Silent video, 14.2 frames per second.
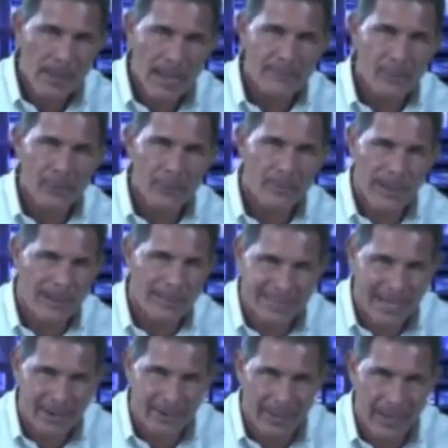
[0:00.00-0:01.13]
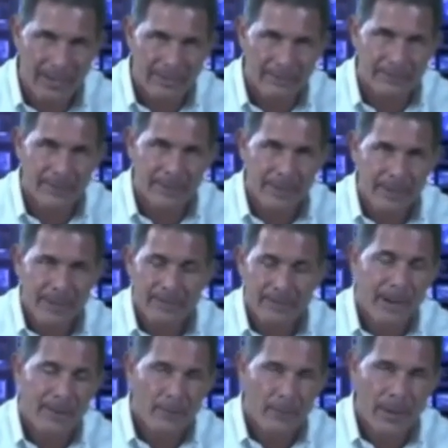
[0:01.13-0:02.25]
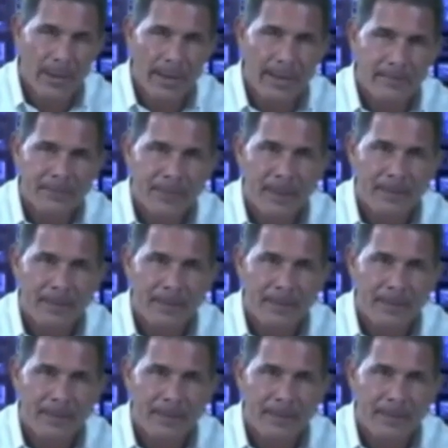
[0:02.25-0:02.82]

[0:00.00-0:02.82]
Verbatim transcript: I've heard it my entire life. And by the way,